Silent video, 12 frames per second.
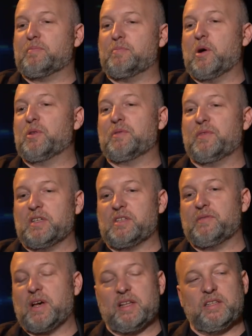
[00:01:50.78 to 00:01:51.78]
Both of us
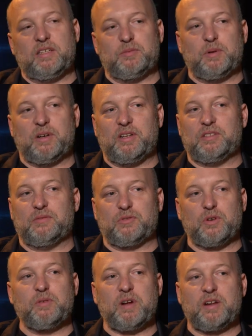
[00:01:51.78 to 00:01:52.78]
have had the experience of
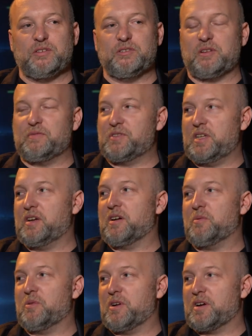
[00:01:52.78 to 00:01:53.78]
screenwriters of seeing
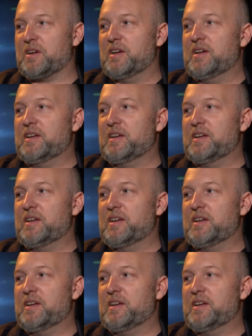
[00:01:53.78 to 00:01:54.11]
our work.